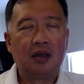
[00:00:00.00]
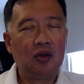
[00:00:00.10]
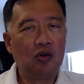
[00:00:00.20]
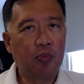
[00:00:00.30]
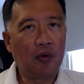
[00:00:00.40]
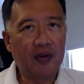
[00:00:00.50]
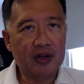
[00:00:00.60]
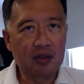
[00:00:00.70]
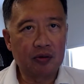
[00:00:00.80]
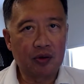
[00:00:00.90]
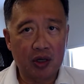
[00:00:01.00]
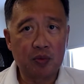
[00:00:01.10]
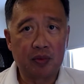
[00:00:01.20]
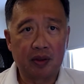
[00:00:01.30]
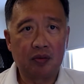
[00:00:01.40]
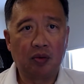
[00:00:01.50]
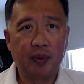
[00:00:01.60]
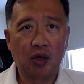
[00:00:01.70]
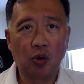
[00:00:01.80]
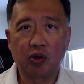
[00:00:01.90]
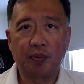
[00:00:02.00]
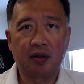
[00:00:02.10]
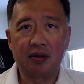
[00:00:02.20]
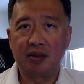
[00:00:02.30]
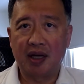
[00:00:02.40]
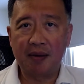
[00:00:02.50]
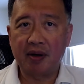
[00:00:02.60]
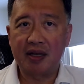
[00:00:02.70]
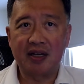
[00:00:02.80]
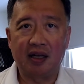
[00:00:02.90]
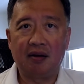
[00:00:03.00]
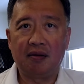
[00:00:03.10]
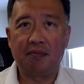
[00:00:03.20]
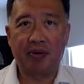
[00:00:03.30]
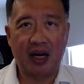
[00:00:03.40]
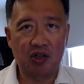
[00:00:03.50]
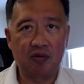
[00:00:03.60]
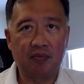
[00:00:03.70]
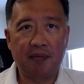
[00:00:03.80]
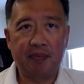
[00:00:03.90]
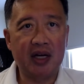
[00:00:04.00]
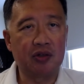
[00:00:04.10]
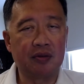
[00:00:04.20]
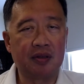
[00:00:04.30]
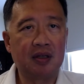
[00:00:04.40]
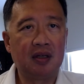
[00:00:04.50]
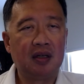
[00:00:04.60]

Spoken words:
Your professional judgment will be called upon day by day, patient by patient,